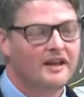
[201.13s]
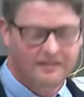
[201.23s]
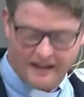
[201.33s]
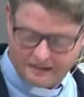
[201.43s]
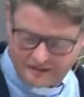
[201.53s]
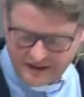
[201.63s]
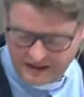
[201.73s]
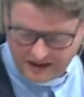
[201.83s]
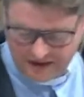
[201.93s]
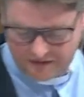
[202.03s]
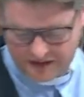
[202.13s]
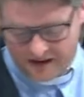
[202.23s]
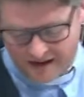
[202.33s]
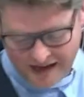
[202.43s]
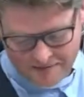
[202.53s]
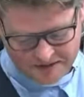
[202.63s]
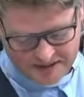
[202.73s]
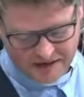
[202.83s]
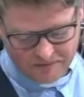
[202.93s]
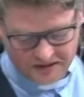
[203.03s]
that thinking of the I am
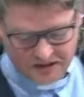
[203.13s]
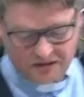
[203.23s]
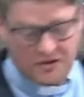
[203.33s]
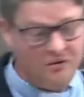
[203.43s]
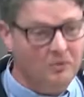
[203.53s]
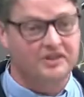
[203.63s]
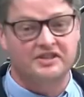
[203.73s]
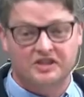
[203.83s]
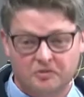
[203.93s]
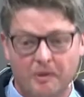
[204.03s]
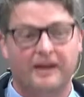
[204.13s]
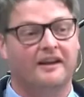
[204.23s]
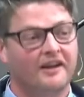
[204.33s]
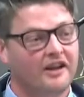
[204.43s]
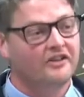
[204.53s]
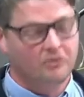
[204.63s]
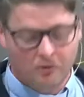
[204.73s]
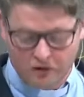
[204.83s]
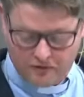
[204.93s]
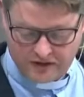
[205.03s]
statements, because God wants to speak to
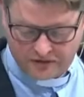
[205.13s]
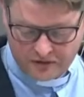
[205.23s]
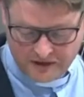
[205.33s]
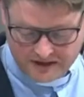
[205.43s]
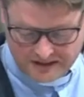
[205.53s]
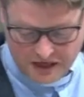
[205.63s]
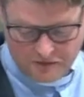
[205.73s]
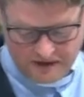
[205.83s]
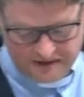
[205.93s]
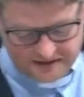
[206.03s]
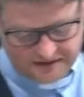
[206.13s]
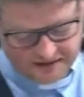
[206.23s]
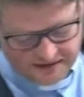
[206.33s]
all of us through this series.